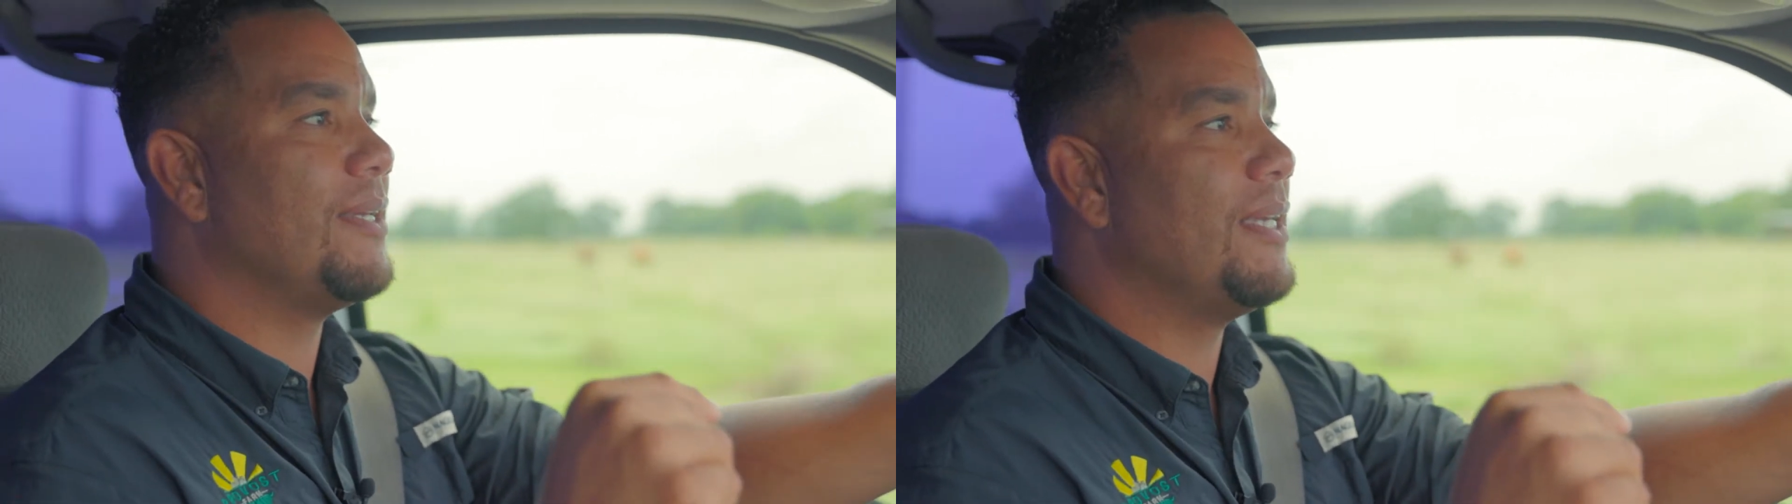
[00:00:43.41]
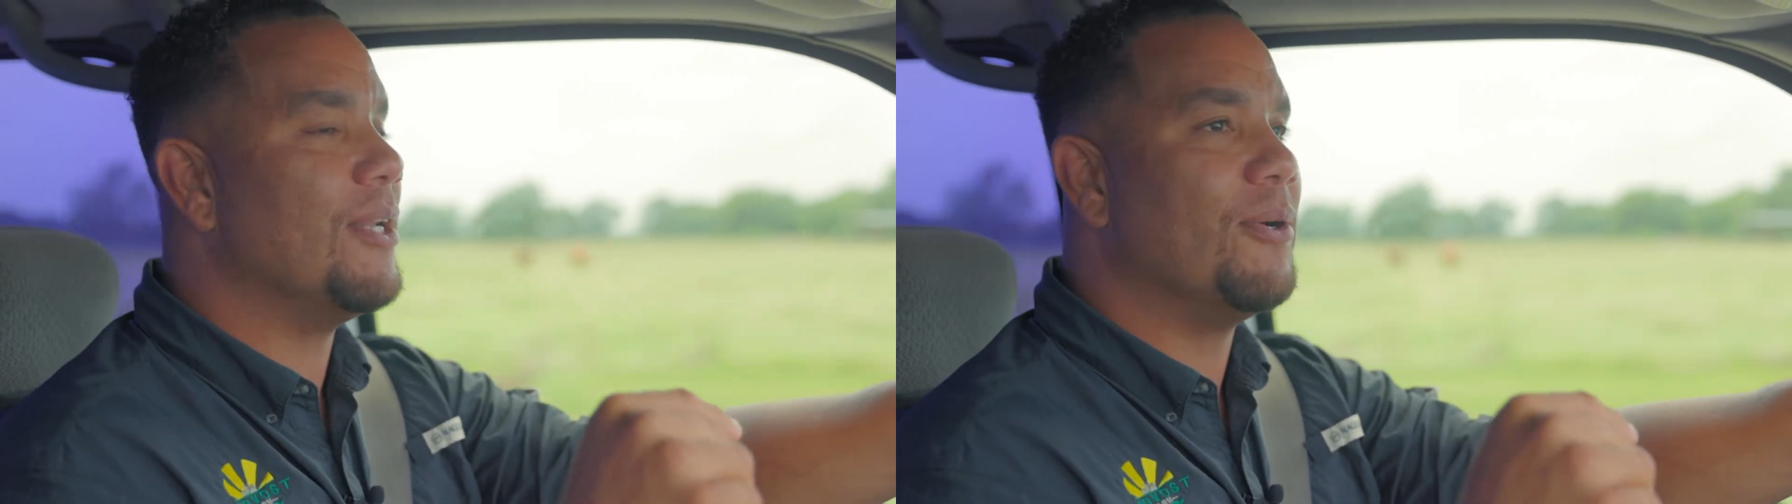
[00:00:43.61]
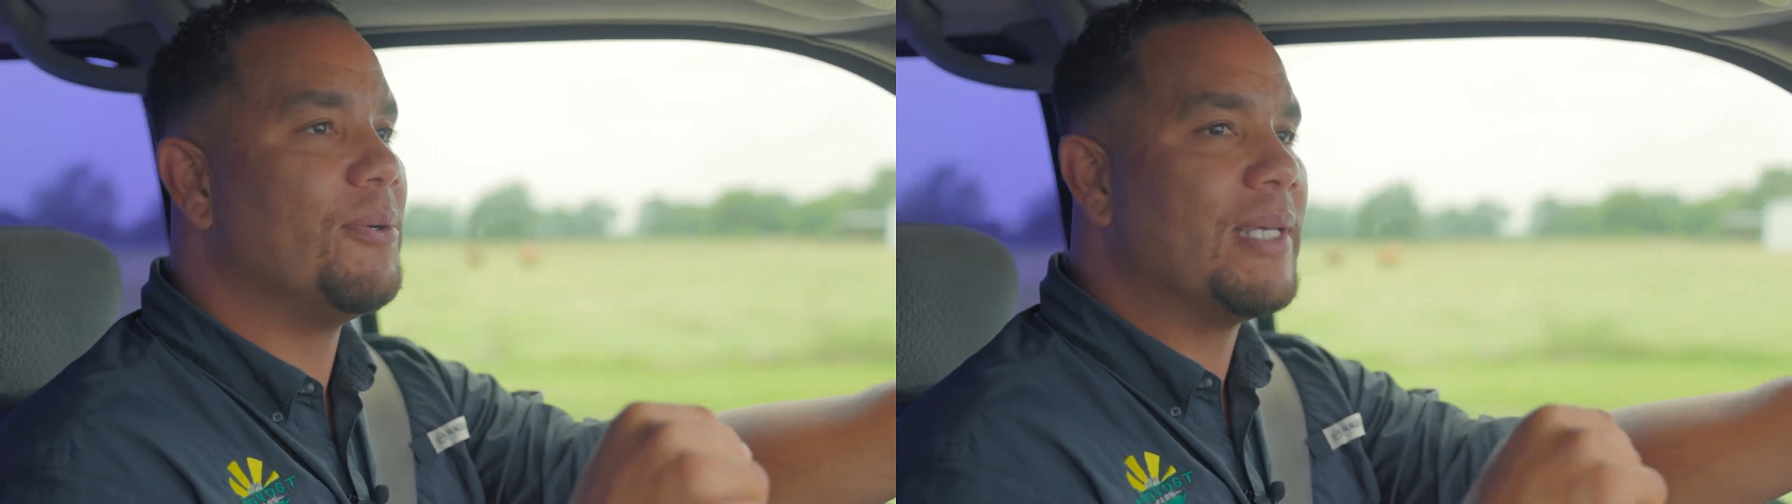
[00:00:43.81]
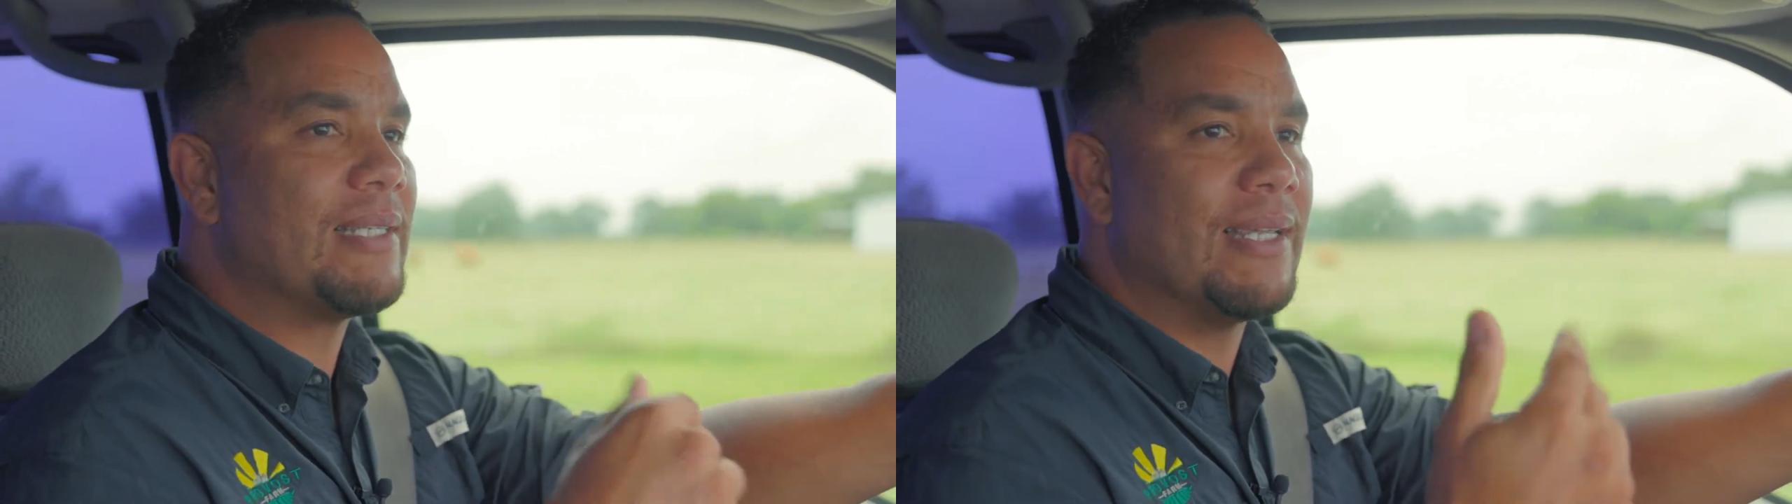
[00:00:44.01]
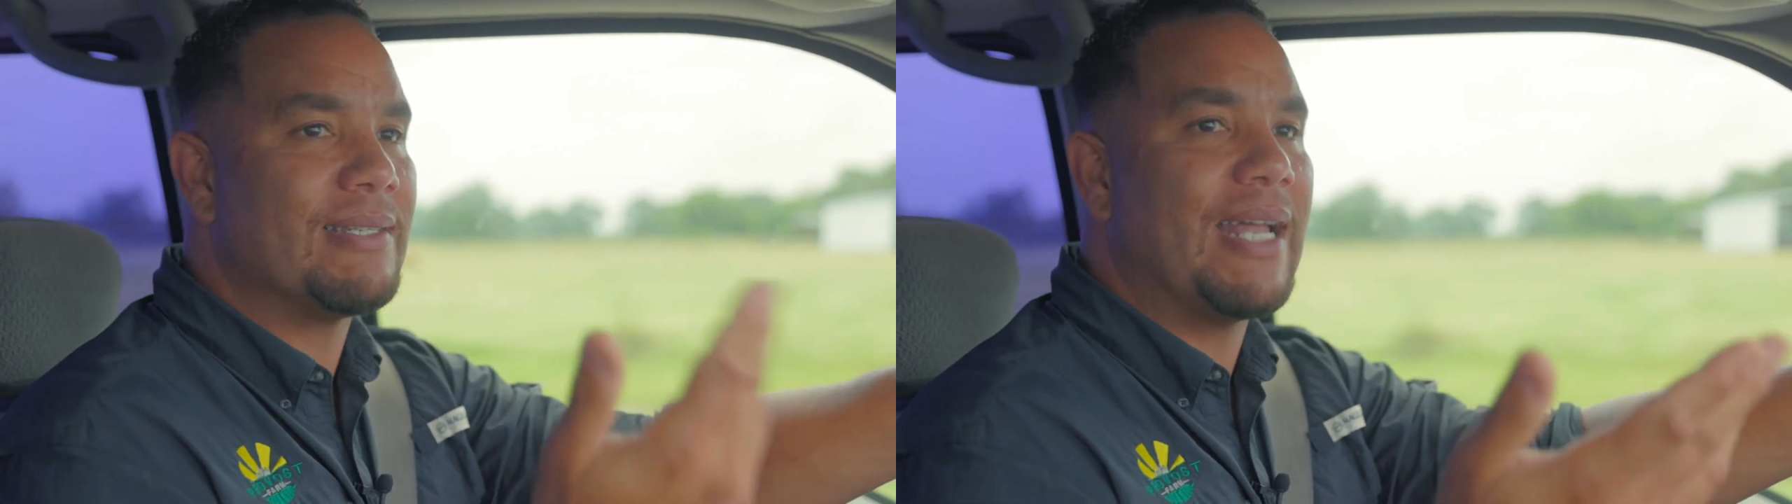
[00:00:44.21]
you know
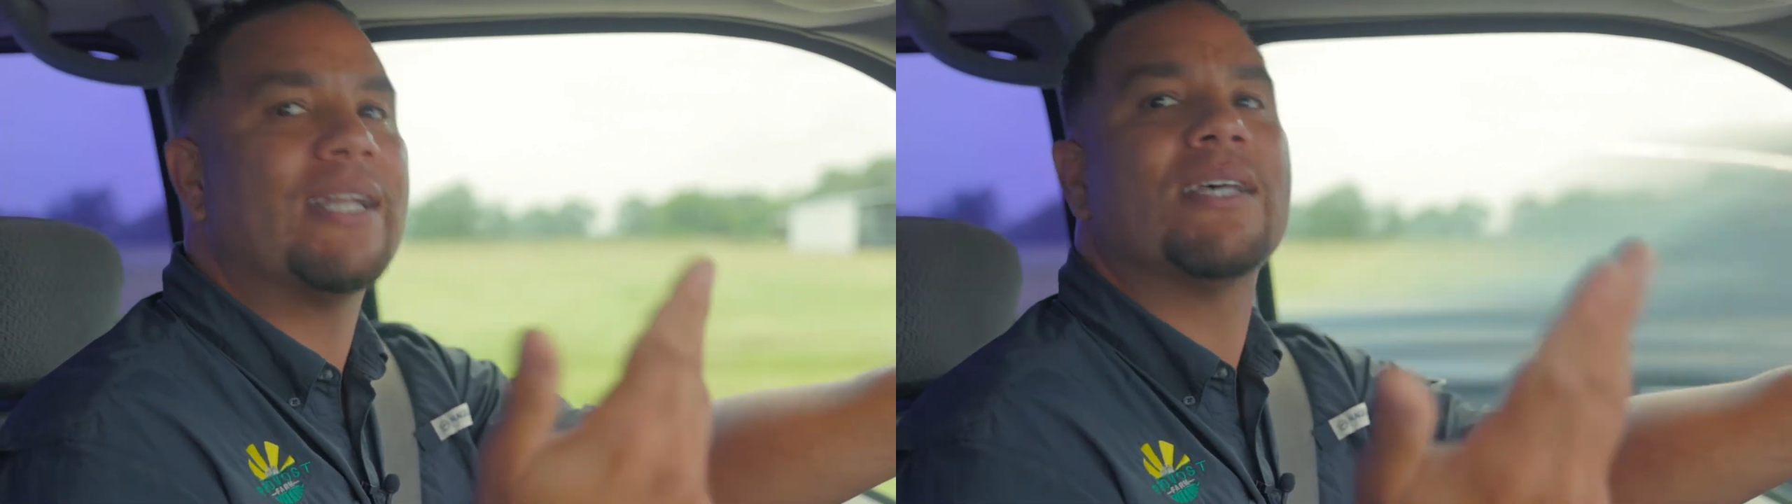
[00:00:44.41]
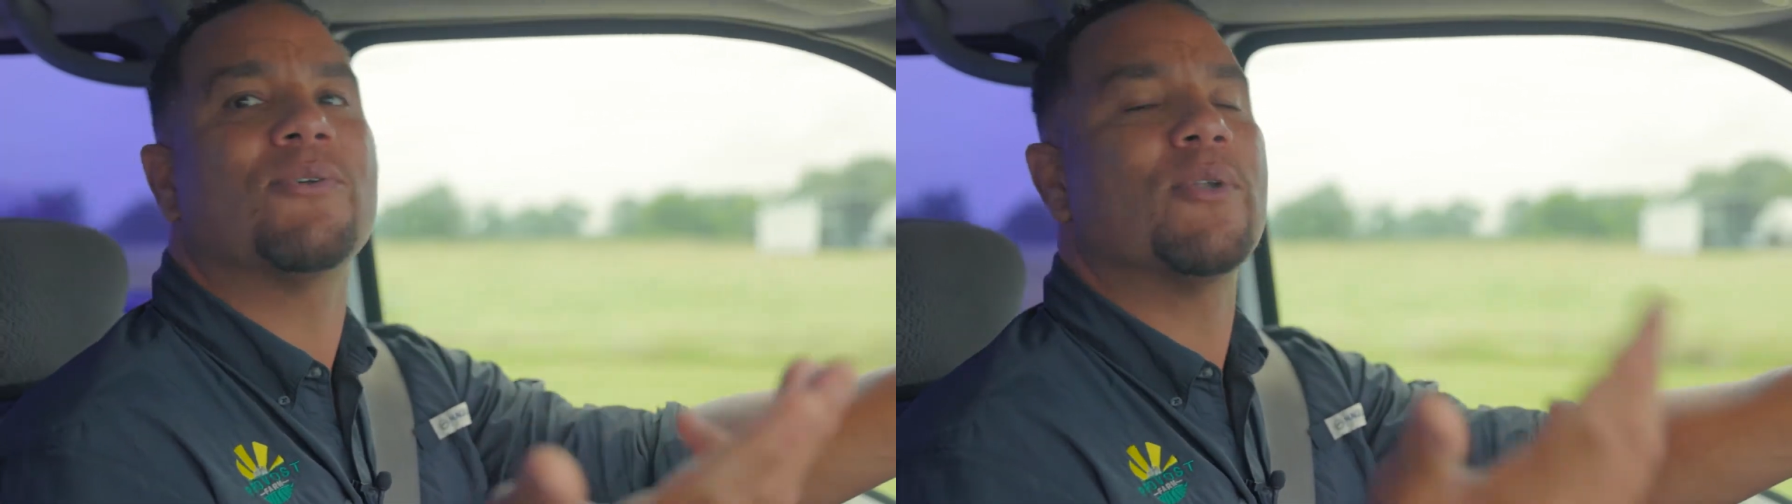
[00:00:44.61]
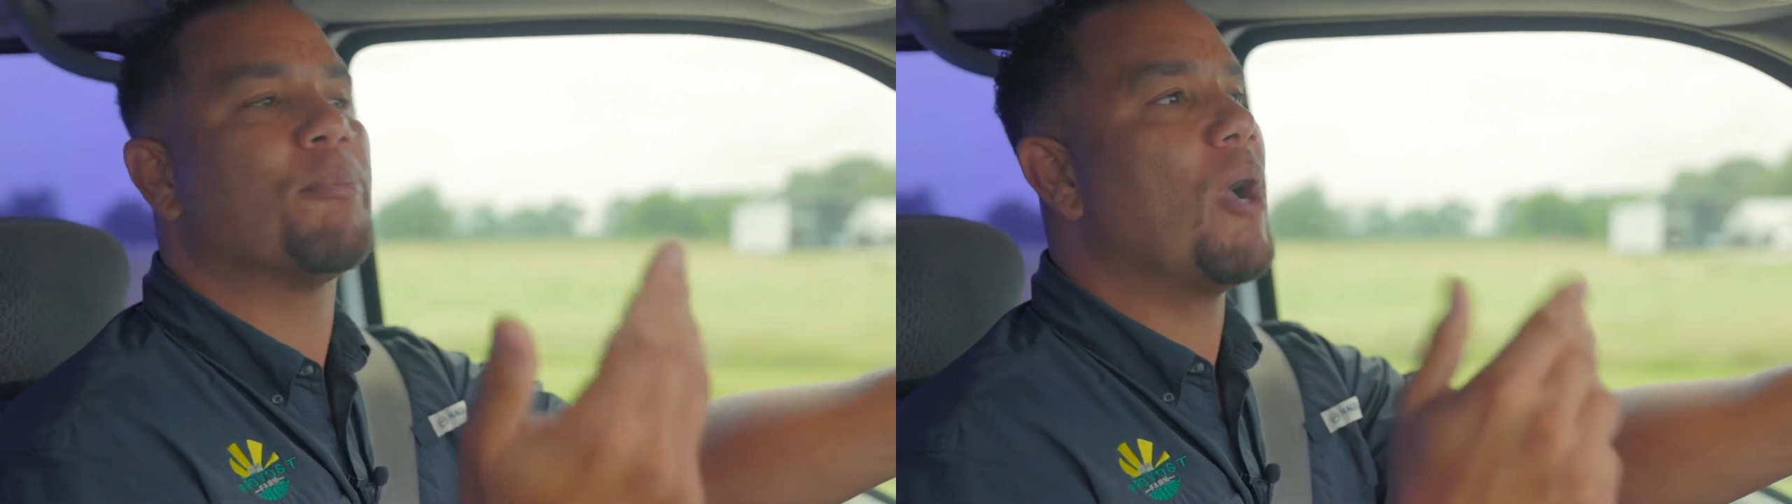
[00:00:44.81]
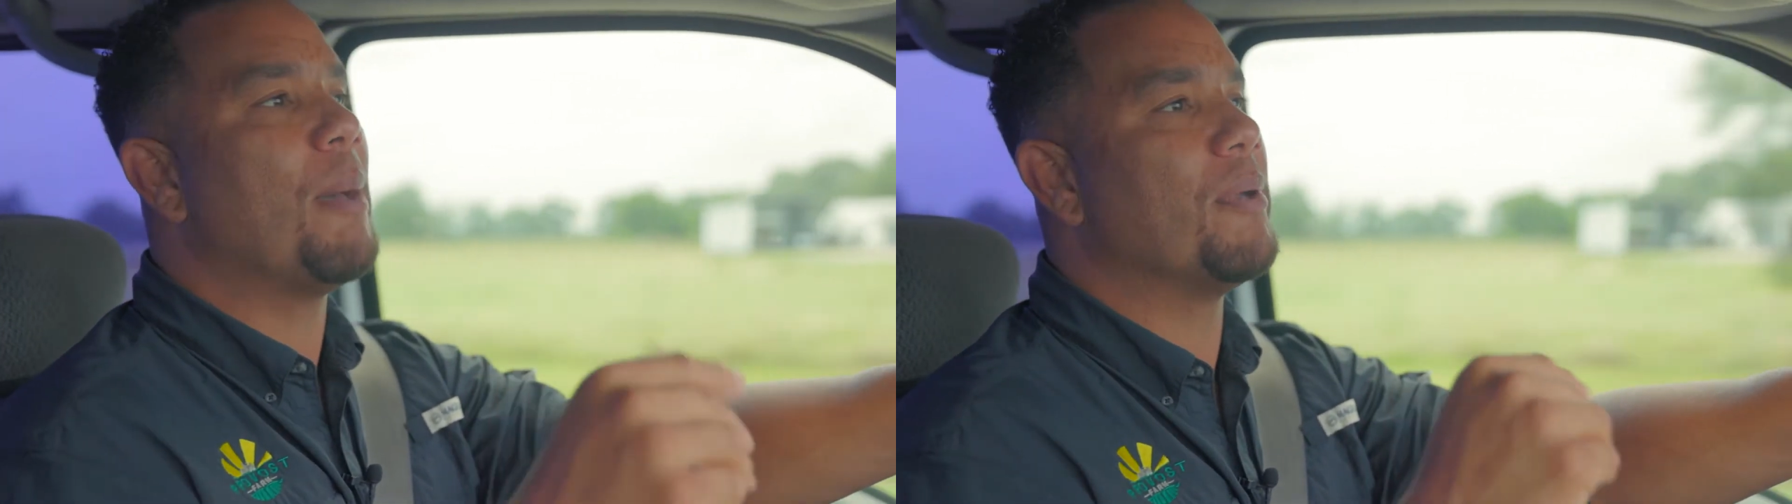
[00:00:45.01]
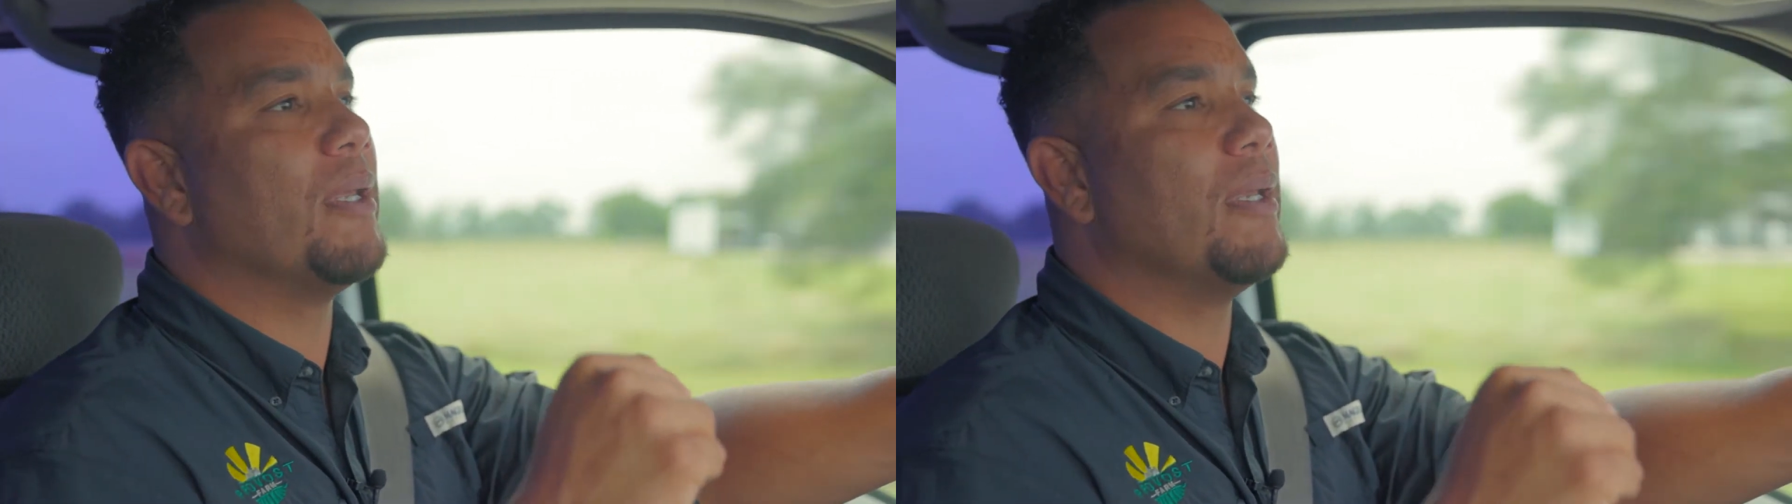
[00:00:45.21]
it's, it's not us on the property,